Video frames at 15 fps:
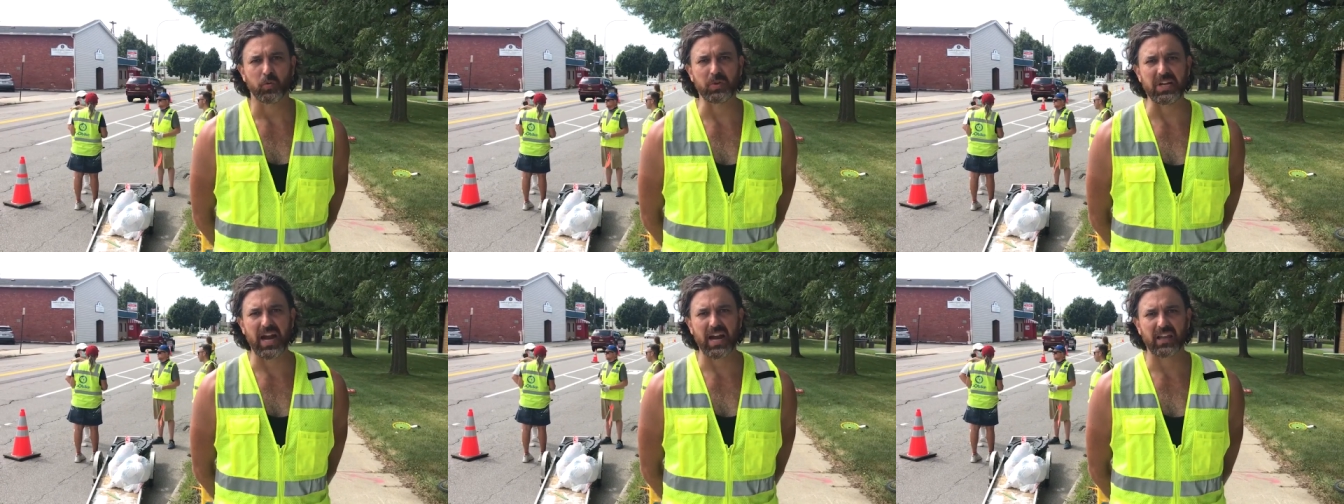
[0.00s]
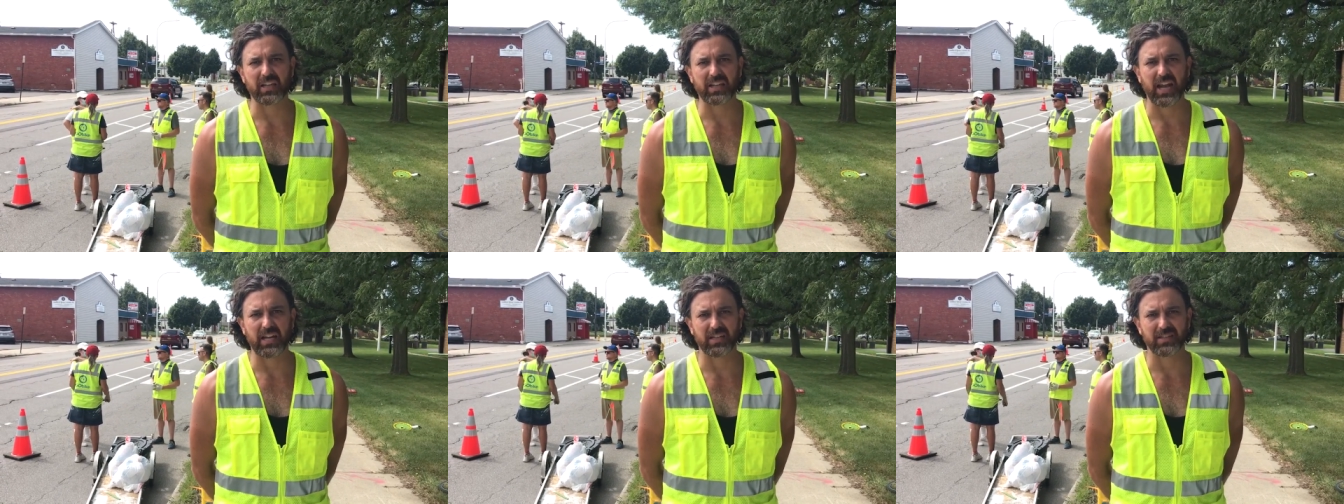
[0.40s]

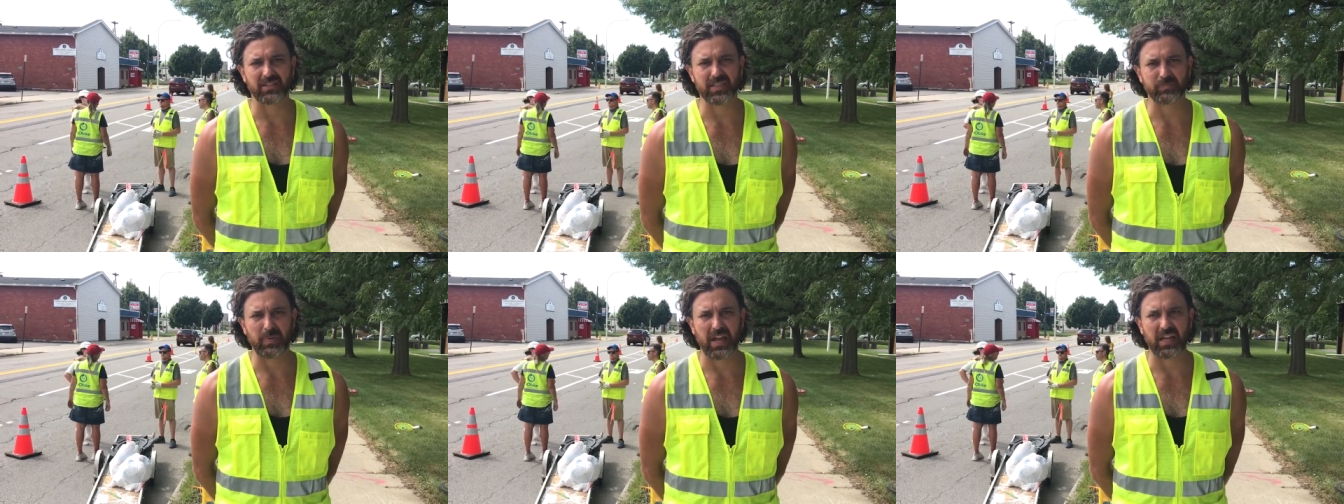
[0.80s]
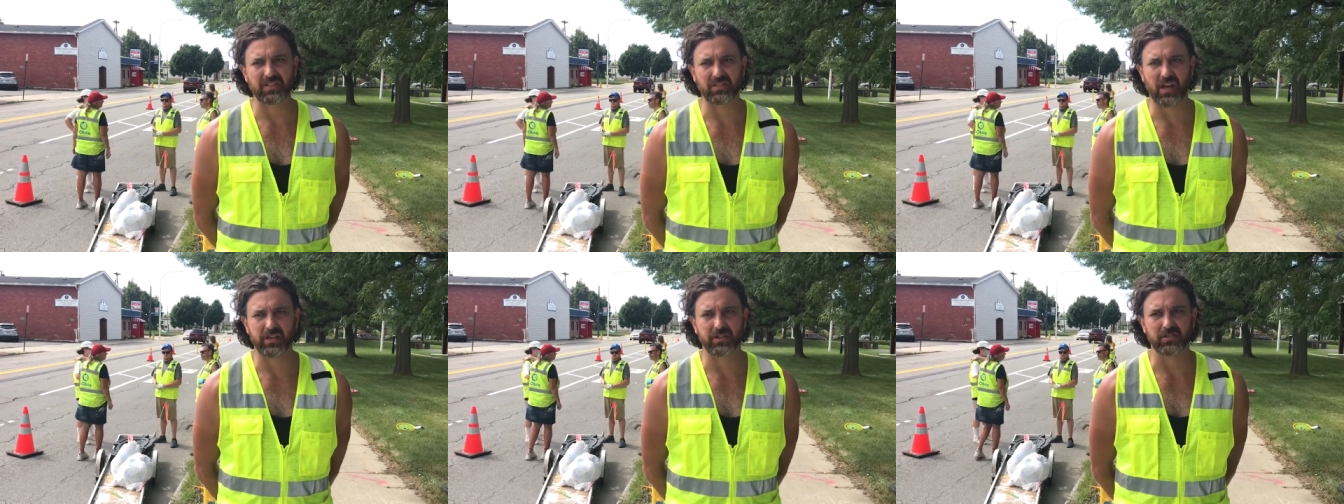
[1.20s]
reallocating the
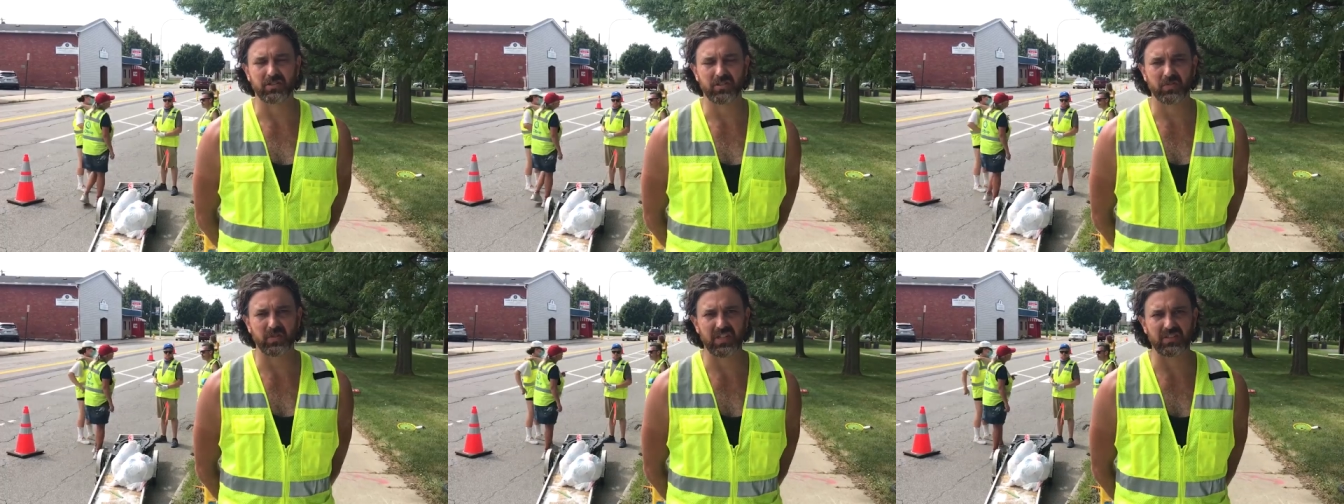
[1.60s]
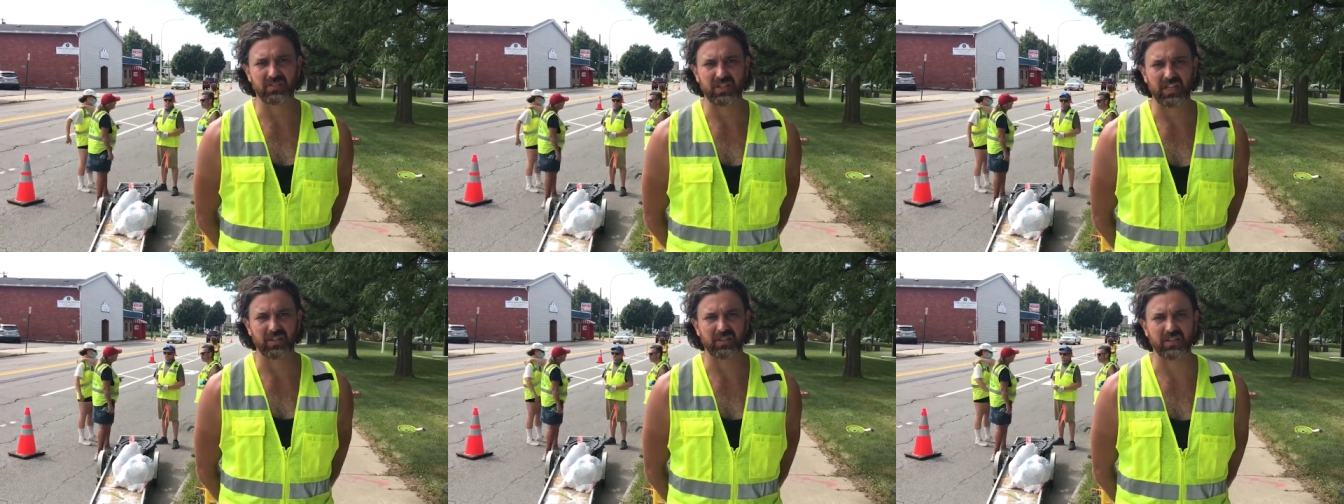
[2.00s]
space on the
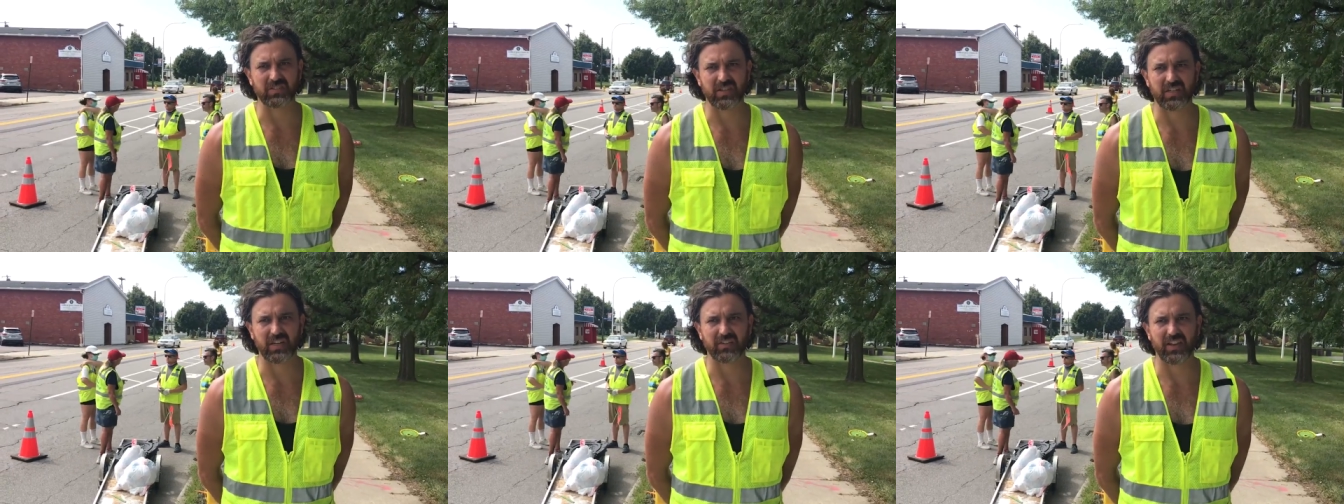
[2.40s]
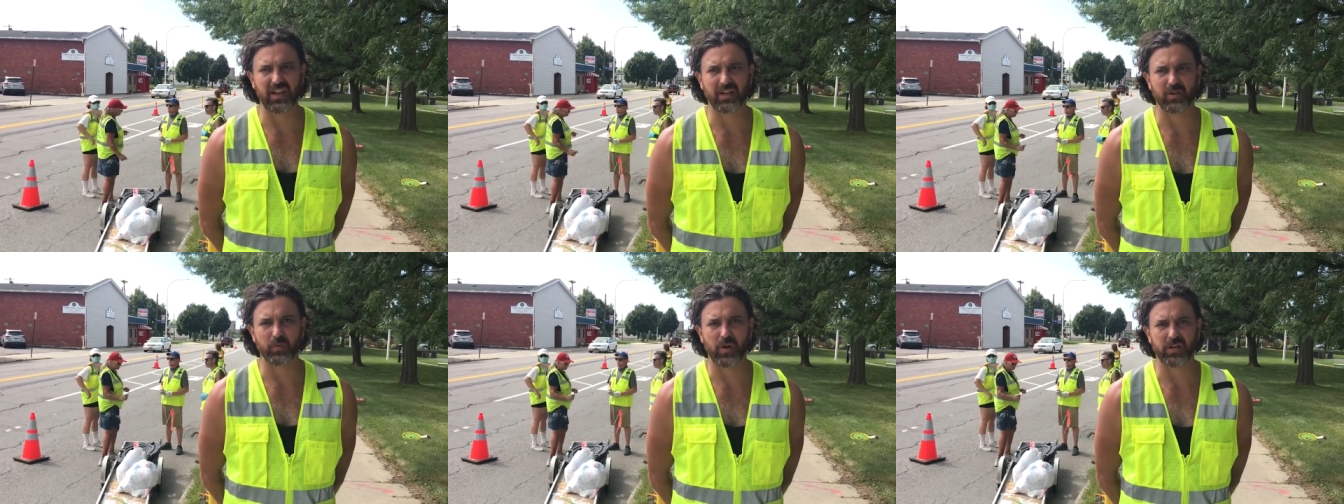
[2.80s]
streets here in the city of
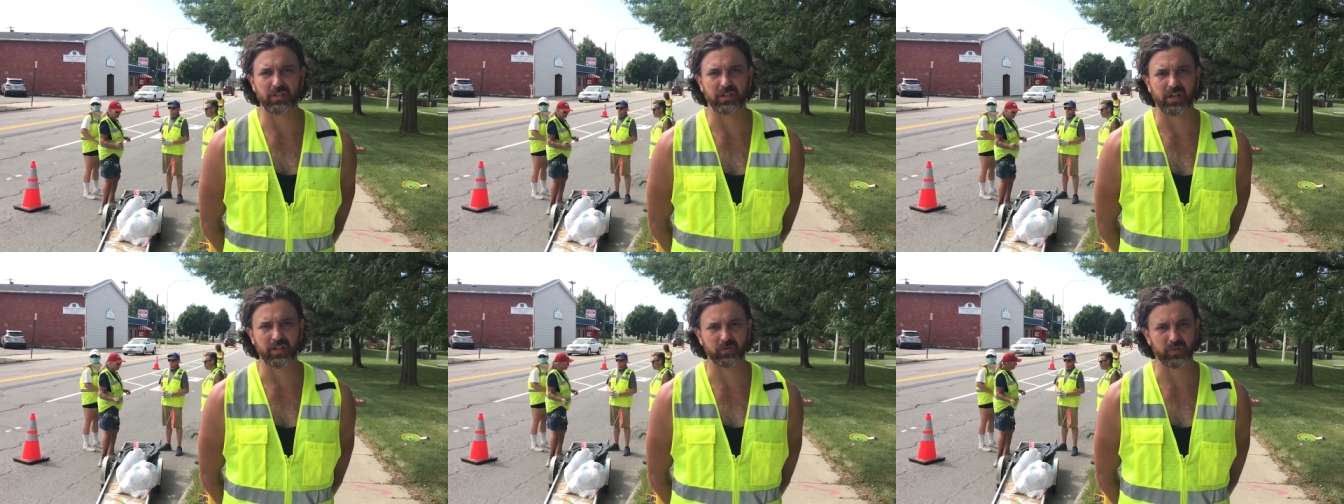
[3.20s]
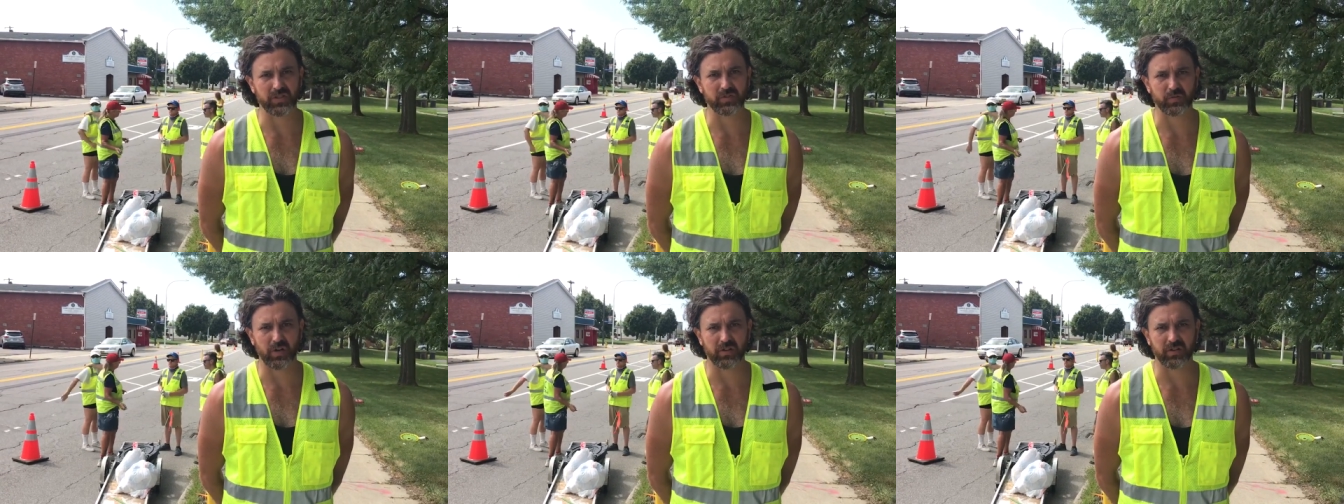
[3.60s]
Lackawanna on
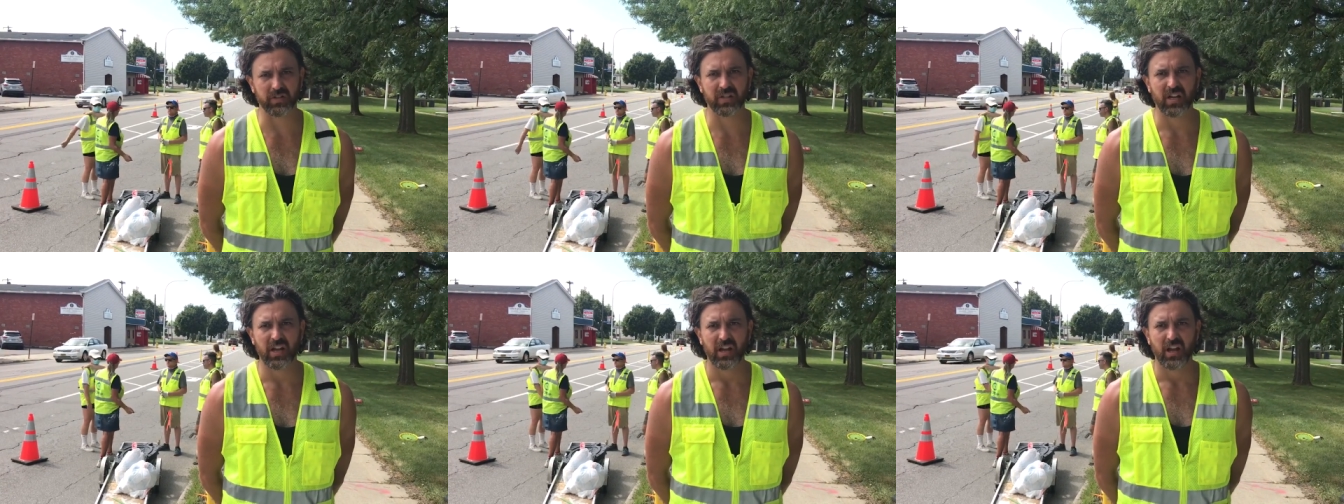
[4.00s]
Ridge Road